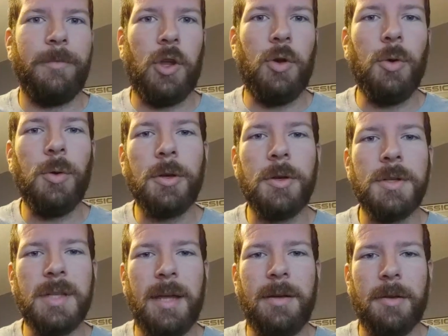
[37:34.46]

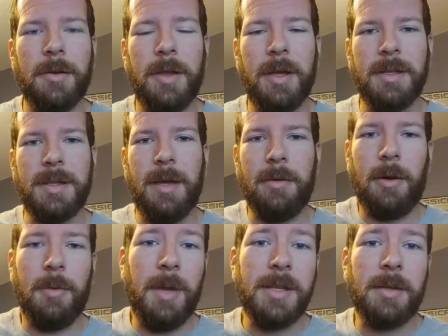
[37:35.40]
coolers, and other things that
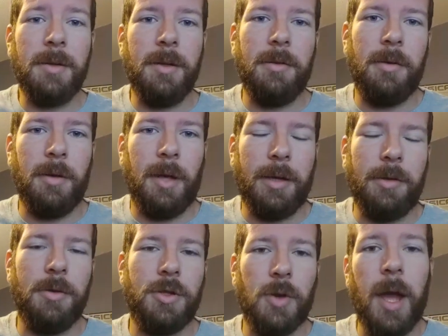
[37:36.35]
are basically
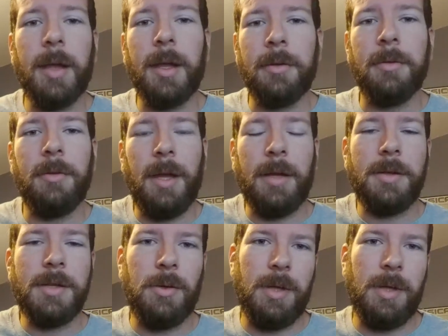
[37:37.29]
like dragging, like